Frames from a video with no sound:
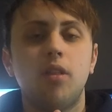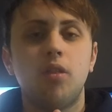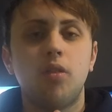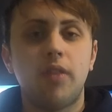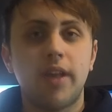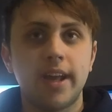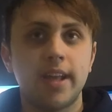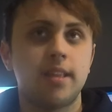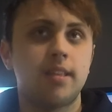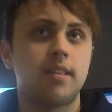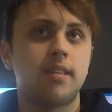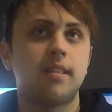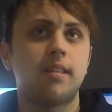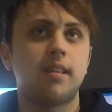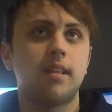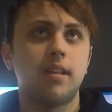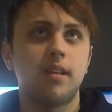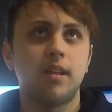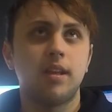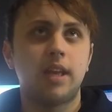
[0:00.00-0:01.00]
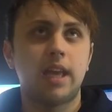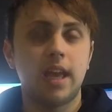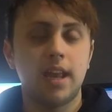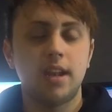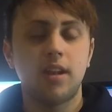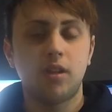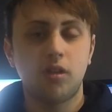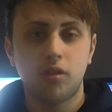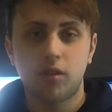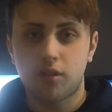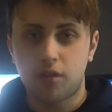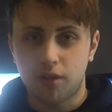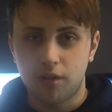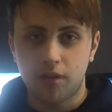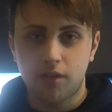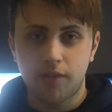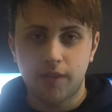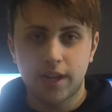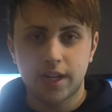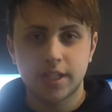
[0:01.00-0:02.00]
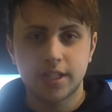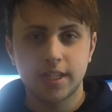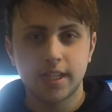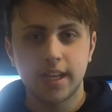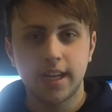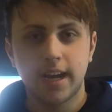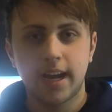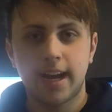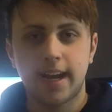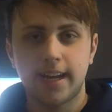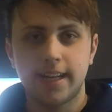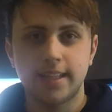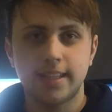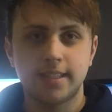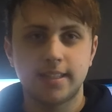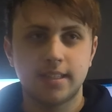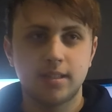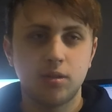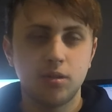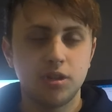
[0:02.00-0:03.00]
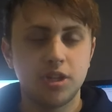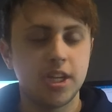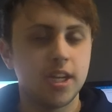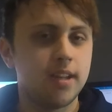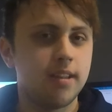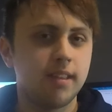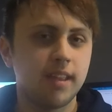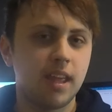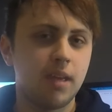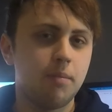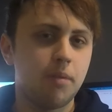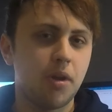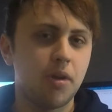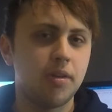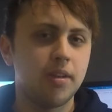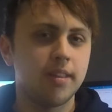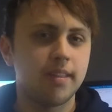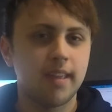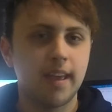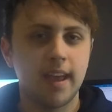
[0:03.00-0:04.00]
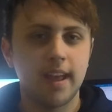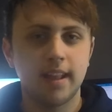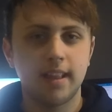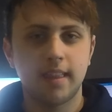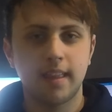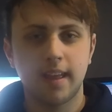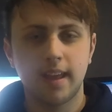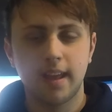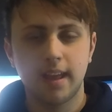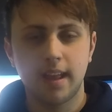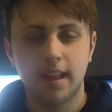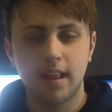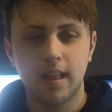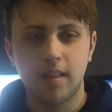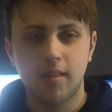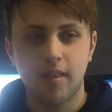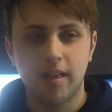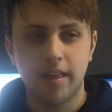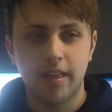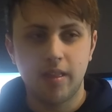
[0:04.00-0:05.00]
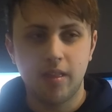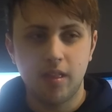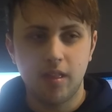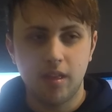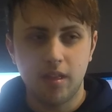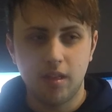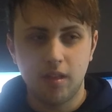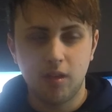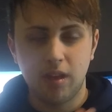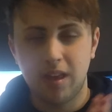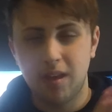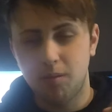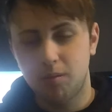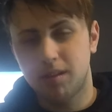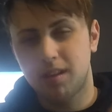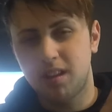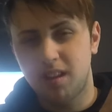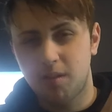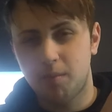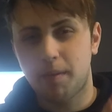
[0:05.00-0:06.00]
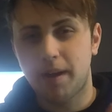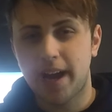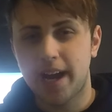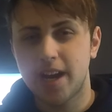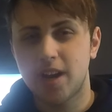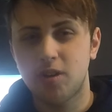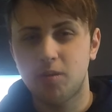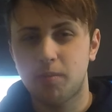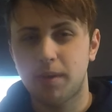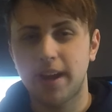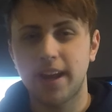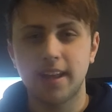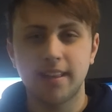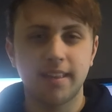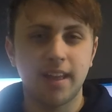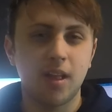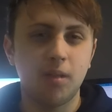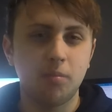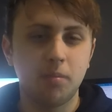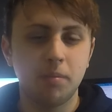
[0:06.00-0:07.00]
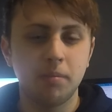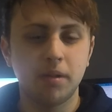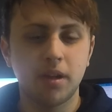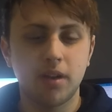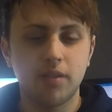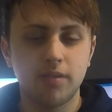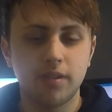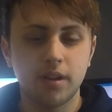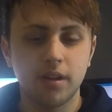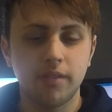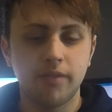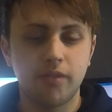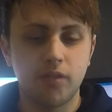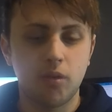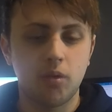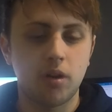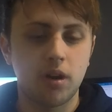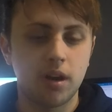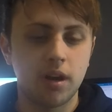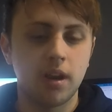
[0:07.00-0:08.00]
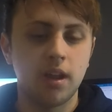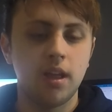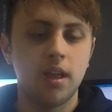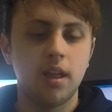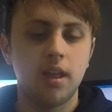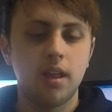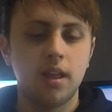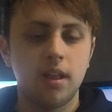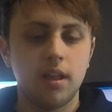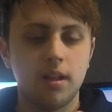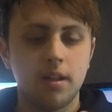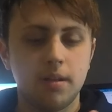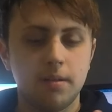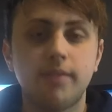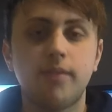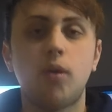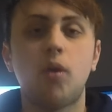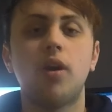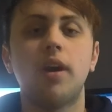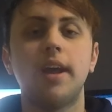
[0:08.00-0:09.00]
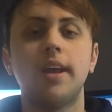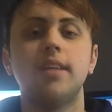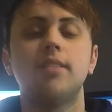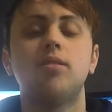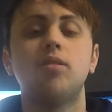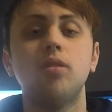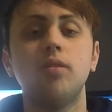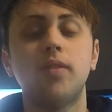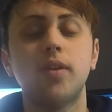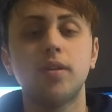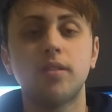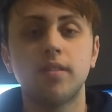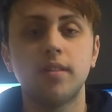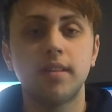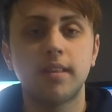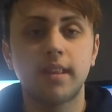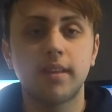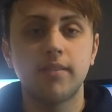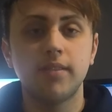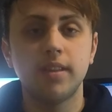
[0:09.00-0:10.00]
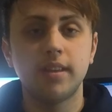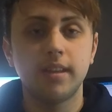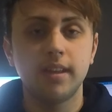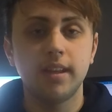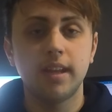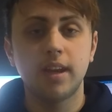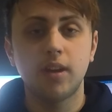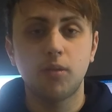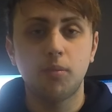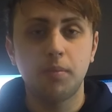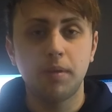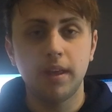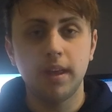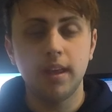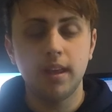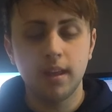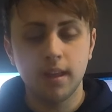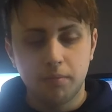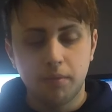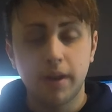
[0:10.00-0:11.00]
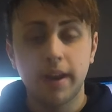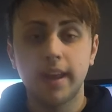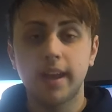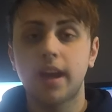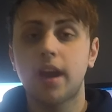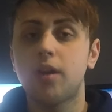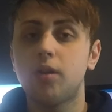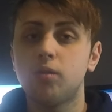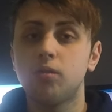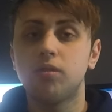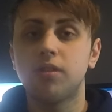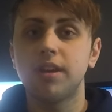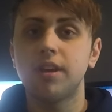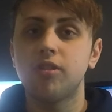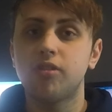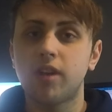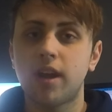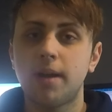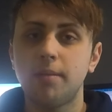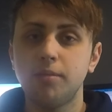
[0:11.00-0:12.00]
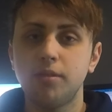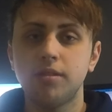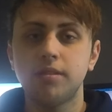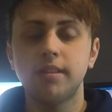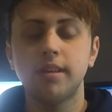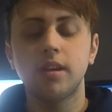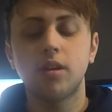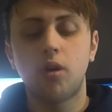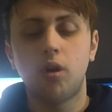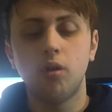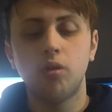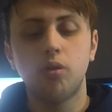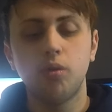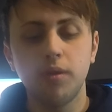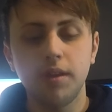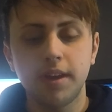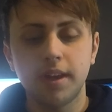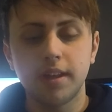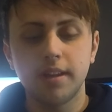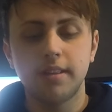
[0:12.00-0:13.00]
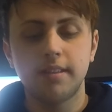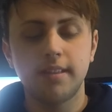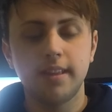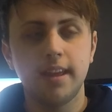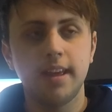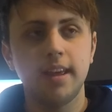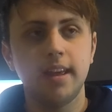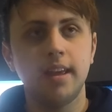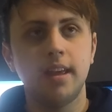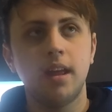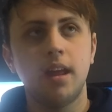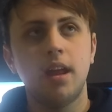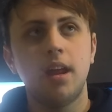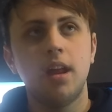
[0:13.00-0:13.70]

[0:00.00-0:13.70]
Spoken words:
This gained a lot of controversy as 2 Chainz came out and said that he was inspired by his album cover for his 2017 LP, Pretty Girls Like Trap Music. Although you can see